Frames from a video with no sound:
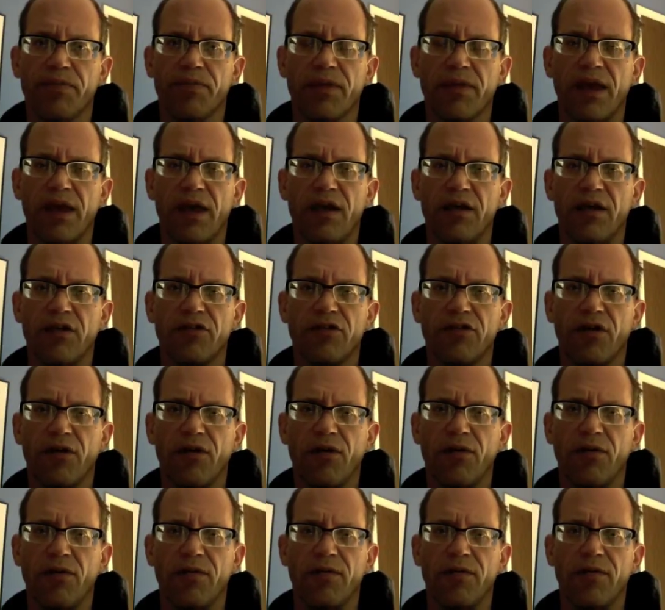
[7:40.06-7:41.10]
And
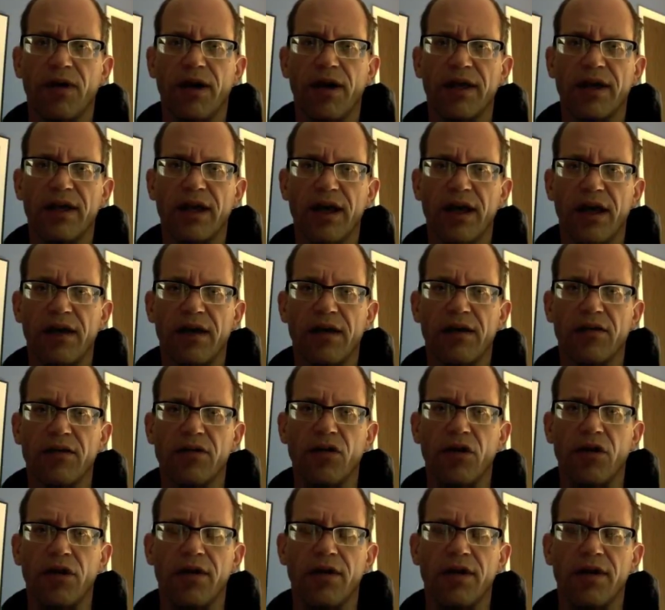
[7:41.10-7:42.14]
so again,
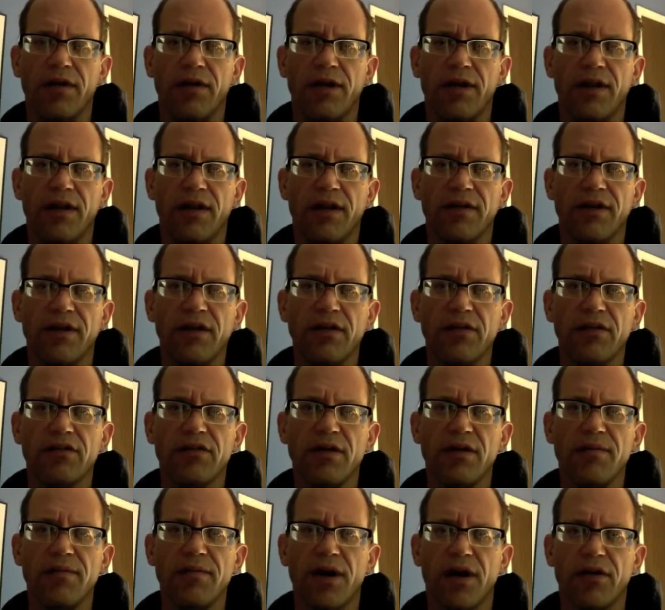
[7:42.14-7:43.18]
in the
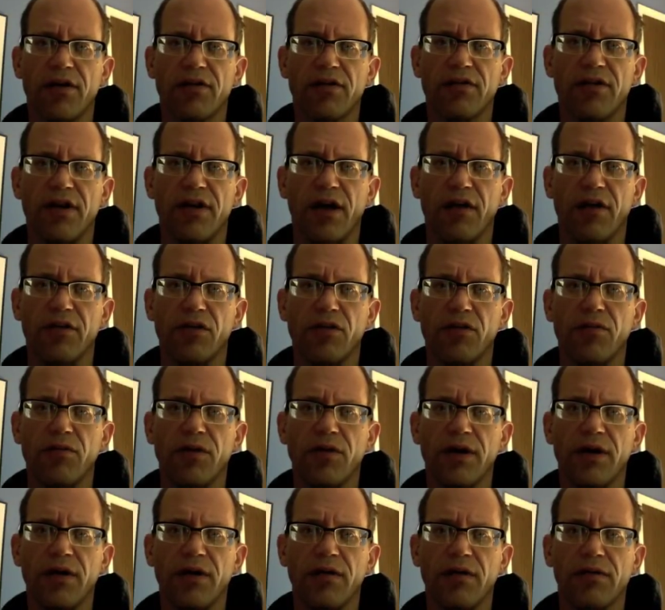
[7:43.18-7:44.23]
teleseminars now, you
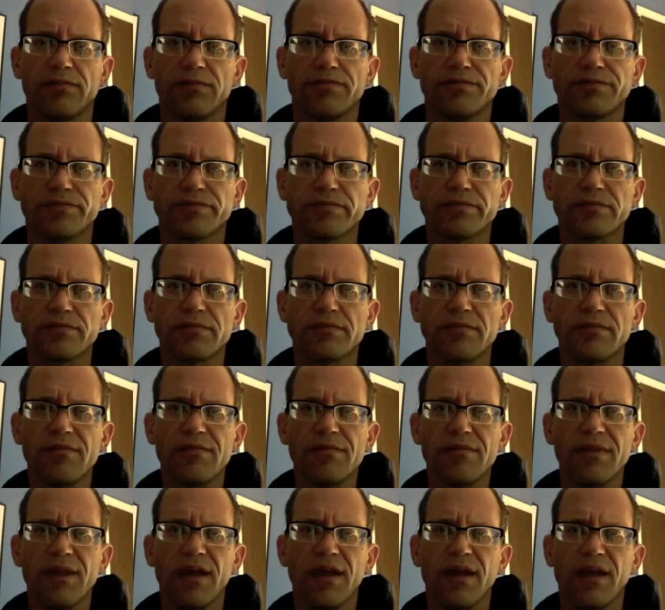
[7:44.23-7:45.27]
will
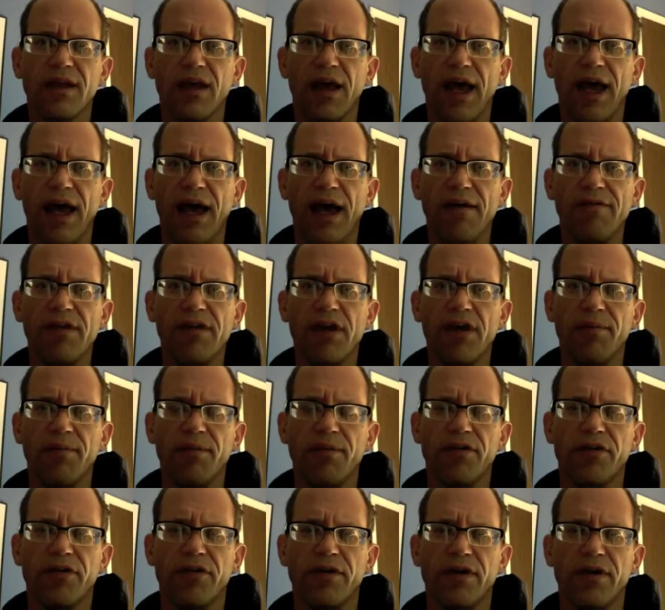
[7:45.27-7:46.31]
have the
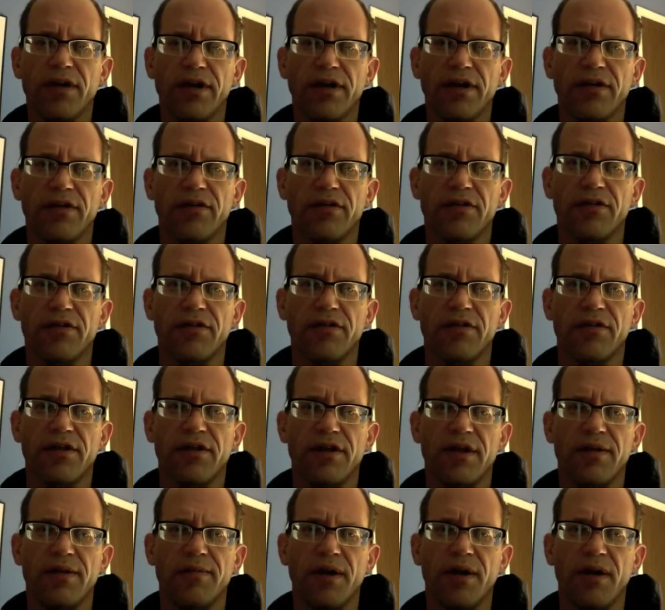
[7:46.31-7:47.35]
opportunity to
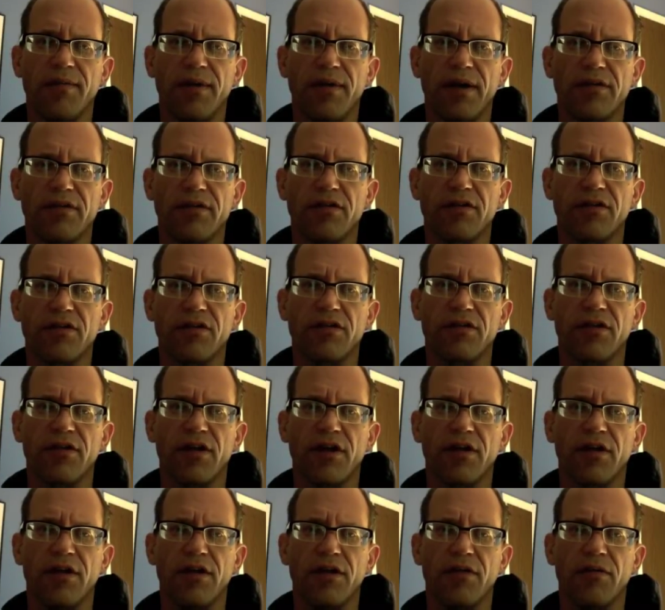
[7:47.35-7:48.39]
email messages
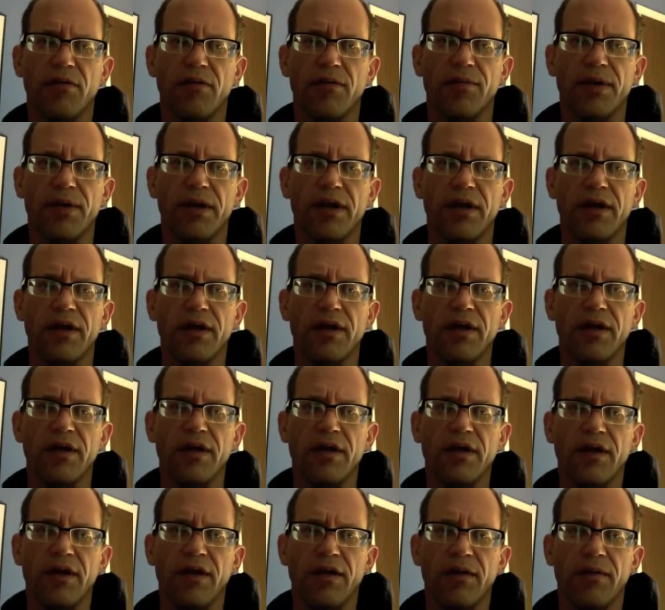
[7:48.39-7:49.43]
in. There will be
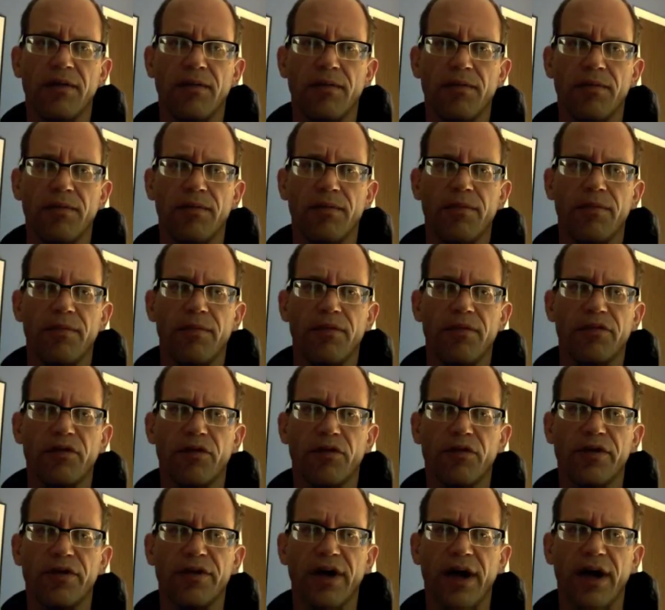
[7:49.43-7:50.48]

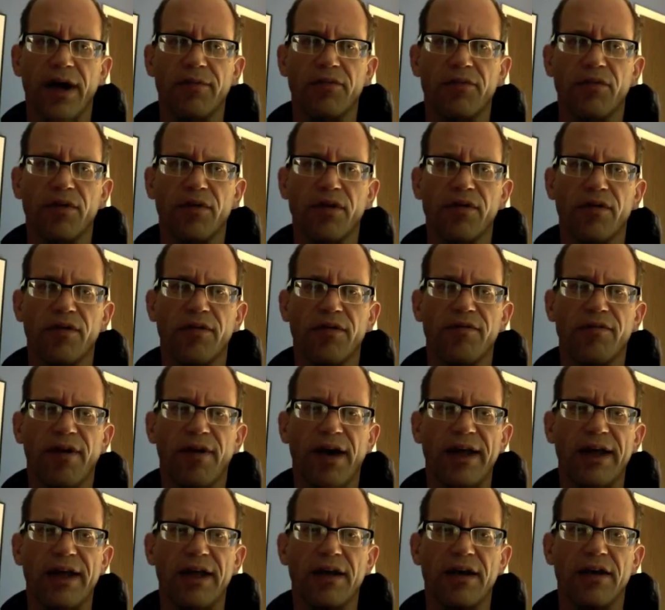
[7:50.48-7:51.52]
certain times when you're
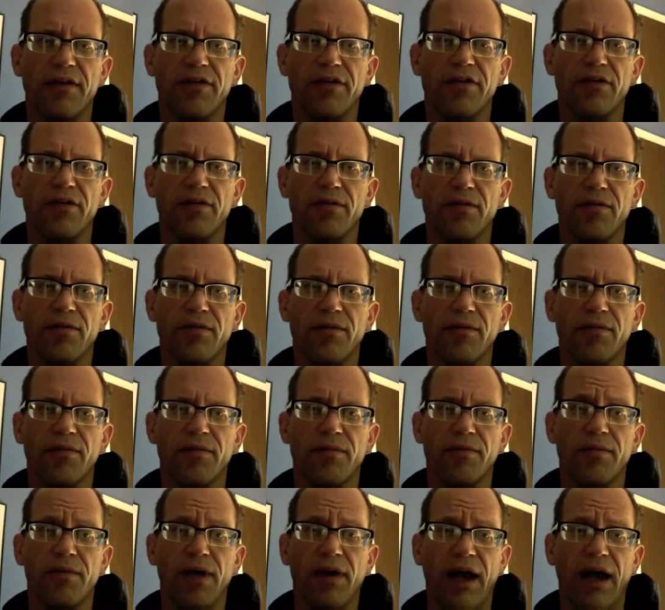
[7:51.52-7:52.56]
invited to
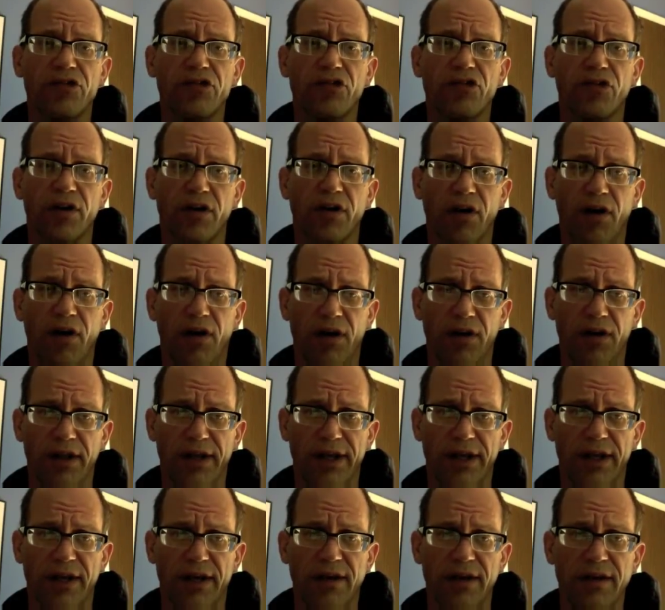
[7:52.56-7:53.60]
actually call
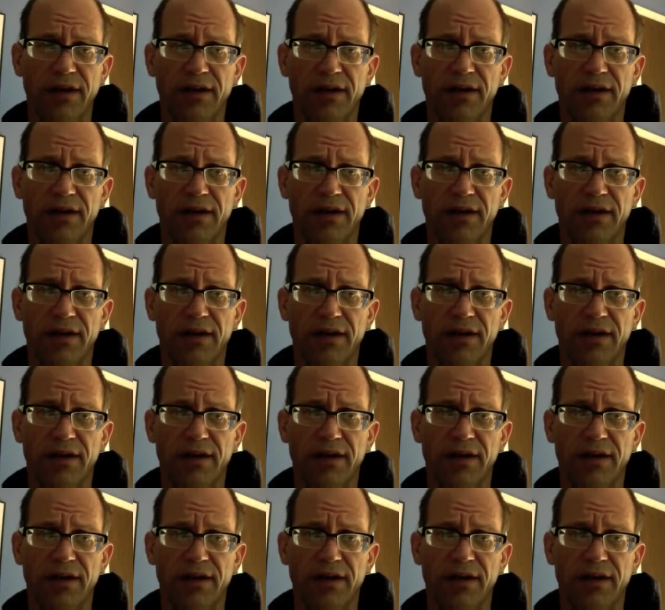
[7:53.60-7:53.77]
in,